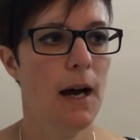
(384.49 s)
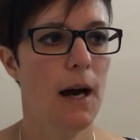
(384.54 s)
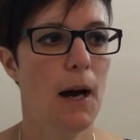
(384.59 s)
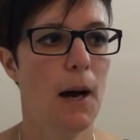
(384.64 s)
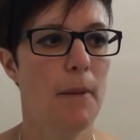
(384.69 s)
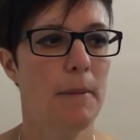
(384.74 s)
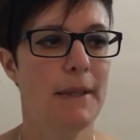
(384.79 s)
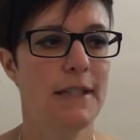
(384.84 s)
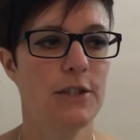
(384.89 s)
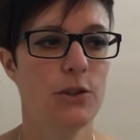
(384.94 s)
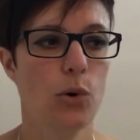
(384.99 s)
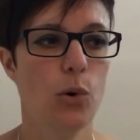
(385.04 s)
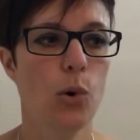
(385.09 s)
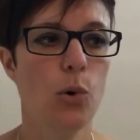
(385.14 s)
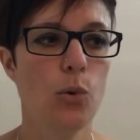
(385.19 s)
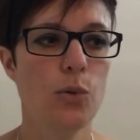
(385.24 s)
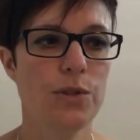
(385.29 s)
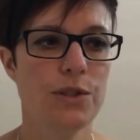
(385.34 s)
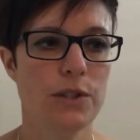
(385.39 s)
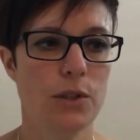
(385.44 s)
Um, it's
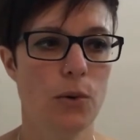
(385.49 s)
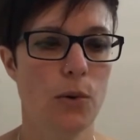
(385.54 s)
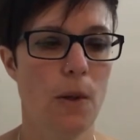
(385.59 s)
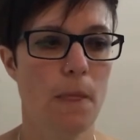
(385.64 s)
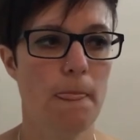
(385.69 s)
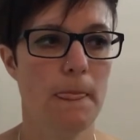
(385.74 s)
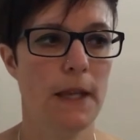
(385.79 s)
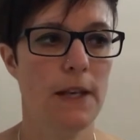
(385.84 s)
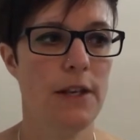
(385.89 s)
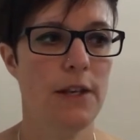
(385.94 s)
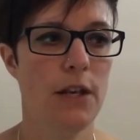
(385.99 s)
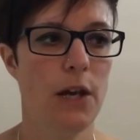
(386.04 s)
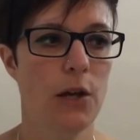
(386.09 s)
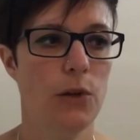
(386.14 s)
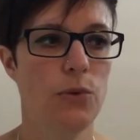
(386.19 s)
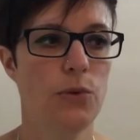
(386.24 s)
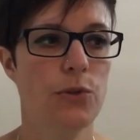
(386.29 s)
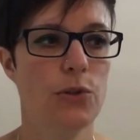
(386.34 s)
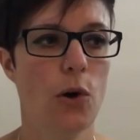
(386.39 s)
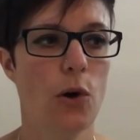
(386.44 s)
also on the
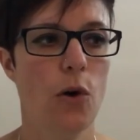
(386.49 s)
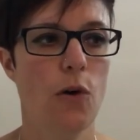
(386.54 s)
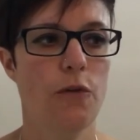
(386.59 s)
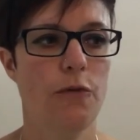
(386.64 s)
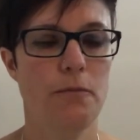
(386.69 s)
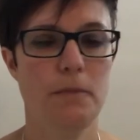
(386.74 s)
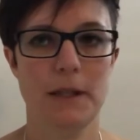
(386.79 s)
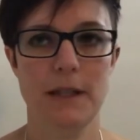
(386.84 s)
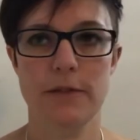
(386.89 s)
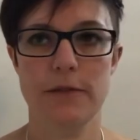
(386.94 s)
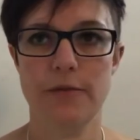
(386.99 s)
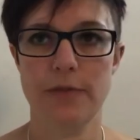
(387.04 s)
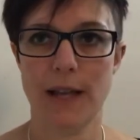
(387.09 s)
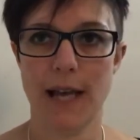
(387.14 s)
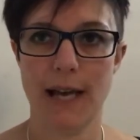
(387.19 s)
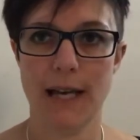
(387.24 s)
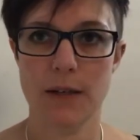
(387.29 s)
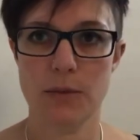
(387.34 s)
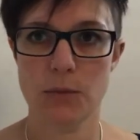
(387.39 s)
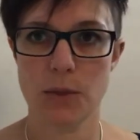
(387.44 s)
note of B
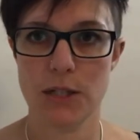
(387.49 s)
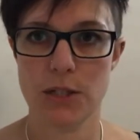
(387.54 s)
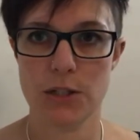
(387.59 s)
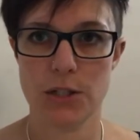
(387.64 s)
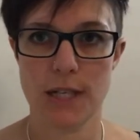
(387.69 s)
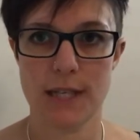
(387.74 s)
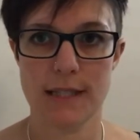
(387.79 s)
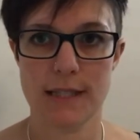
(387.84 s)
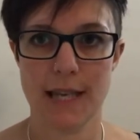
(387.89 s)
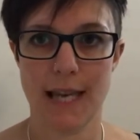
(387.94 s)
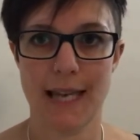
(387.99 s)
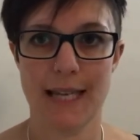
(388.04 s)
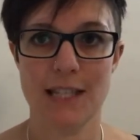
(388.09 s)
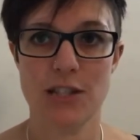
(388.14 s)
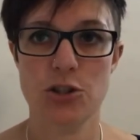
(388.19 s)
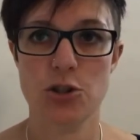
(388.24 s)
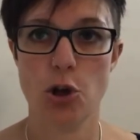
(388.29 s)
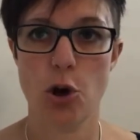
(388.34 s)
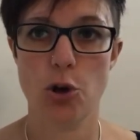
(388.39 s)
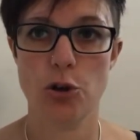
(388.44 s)
flat, which is a
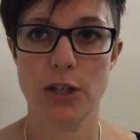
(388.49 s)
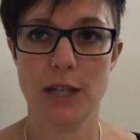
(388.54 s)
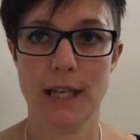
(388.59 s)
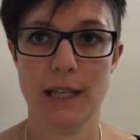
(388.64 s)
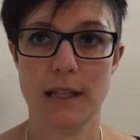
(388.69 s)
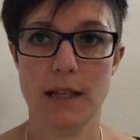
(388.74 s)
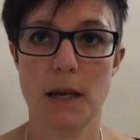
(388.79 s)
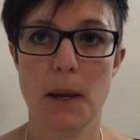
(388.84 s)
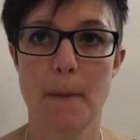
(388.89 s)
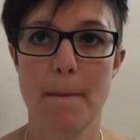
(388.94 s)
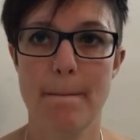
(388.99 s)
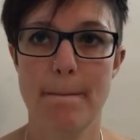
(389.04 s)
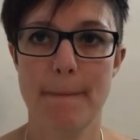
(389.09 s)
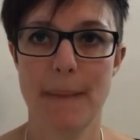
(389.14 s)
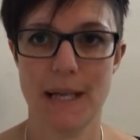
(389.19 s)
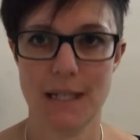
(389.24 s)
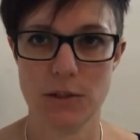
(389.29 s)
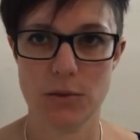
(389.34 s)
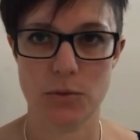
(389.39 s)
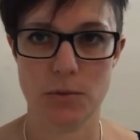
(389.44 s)
tonic
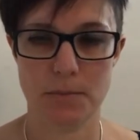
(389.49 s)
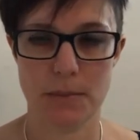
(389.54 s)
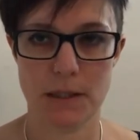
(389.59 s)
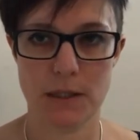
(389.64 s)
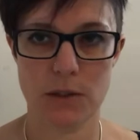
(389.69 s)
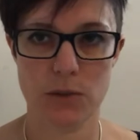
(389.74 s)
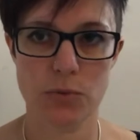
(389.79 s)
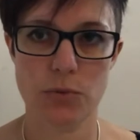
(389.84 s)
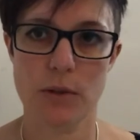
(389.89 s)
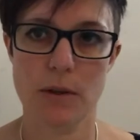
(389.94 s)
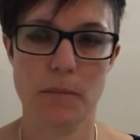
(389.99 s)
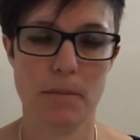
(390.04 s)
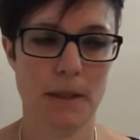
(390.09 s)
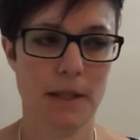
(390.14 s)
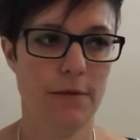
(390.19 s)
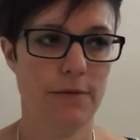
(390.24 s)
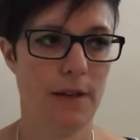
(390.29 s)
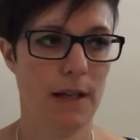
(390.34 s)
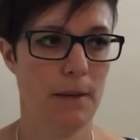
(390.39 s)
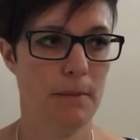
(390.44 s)
pedal because we're in
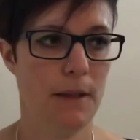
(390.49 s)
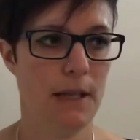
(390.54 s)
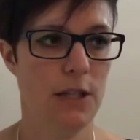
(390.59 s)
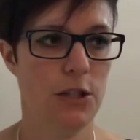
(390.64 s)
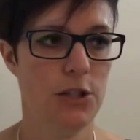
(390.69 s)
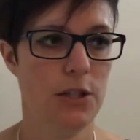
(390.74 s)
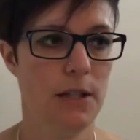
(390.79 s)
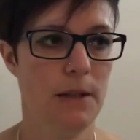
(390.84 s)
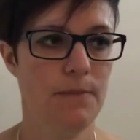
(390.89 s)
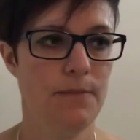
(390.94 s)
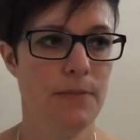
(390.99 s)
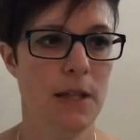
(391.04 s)
B flat major.